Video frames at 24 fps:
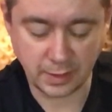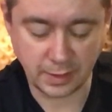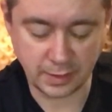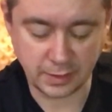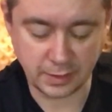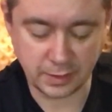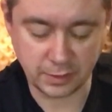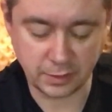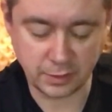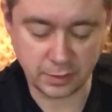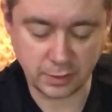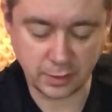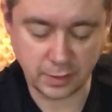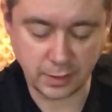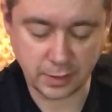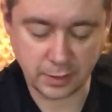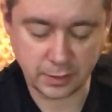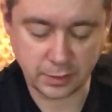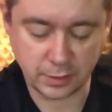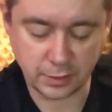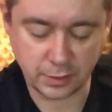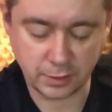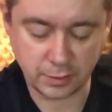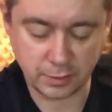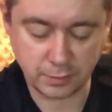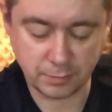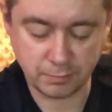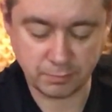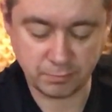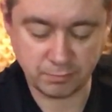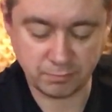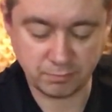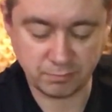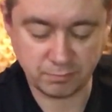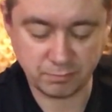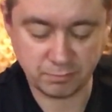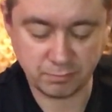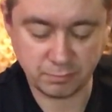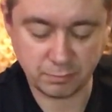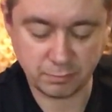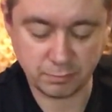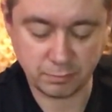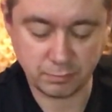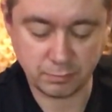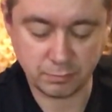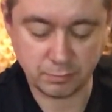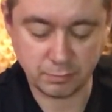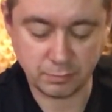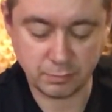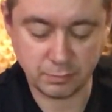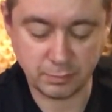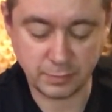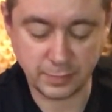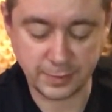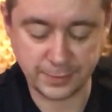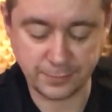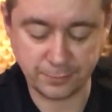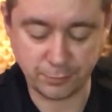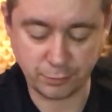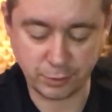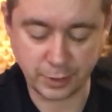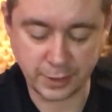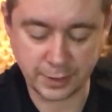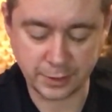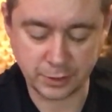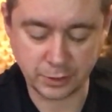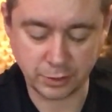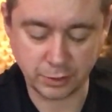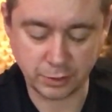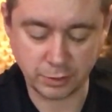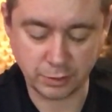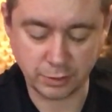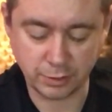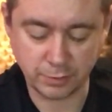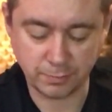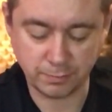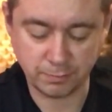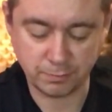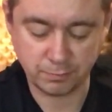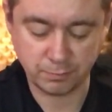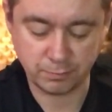And it says in France,